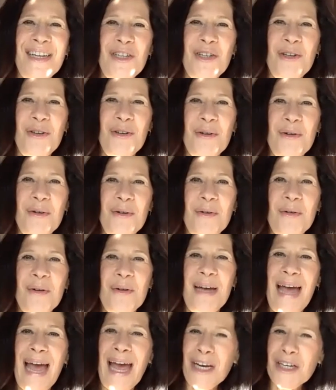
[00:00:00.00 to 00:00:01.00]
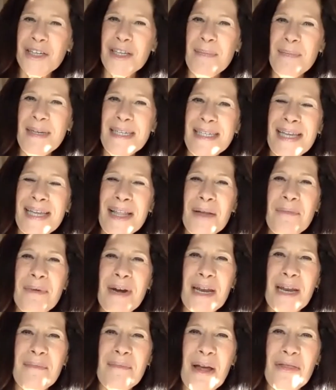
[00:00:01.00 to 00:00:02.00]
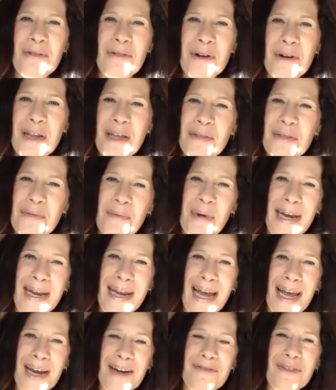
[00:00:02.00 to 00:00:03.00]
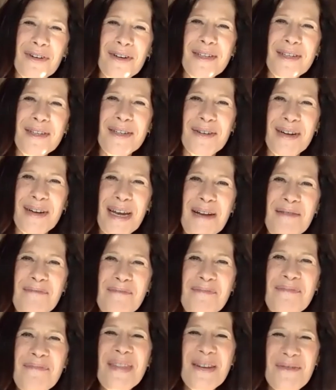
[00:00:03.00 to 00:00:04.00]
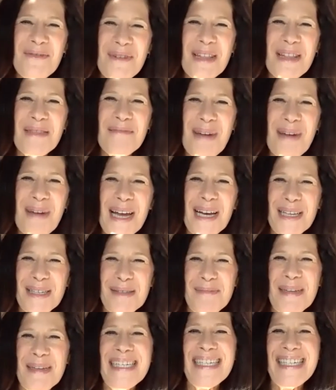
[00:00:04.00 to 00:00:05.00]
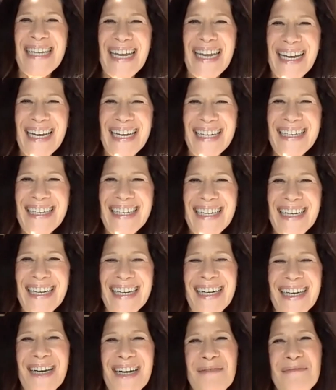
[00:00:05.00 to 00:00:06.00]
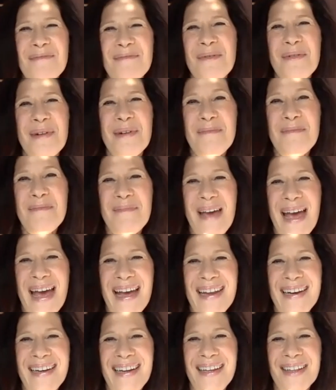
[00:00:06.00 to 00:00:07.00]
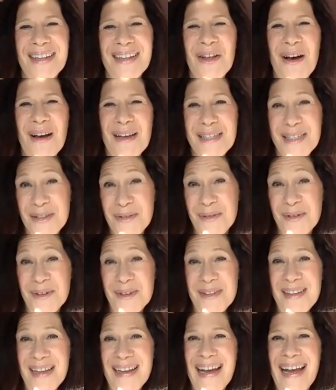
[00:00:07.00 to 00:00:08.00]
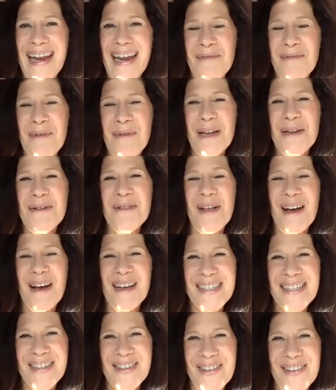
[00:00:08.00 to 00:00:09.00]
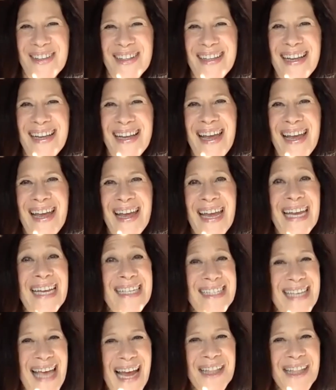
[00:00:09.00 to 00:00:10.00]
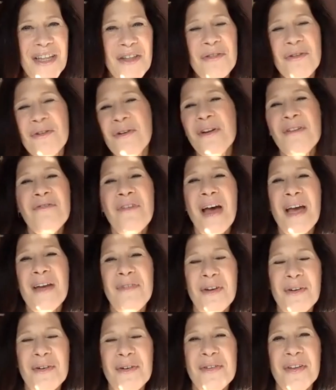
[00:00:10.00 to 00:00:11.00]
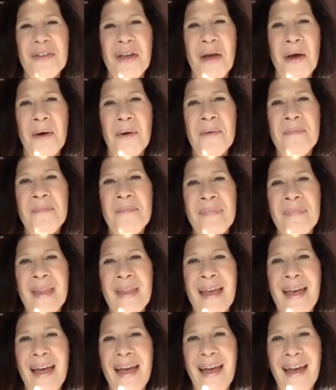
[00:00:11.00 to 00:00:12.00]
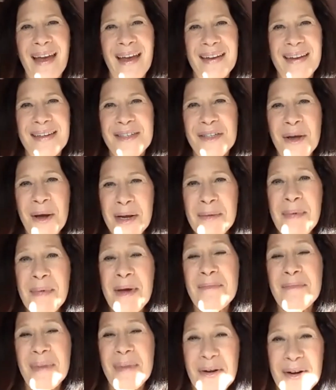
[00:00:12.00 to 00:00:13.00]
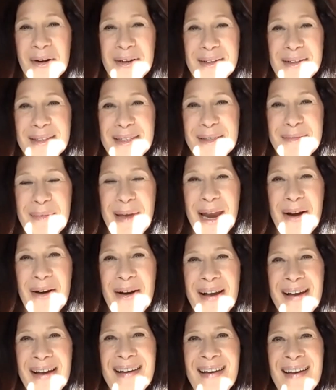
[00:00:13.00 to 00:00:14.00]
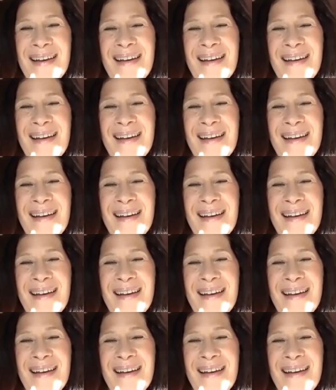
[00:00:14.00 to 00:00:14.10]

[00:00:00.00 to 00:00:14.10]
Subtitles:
to actually be celebrating my 30th wedding anniversary with my husband, Dan. We met in law school at NYU Law School exactly 35 years ago. And talk about miracles, Mara.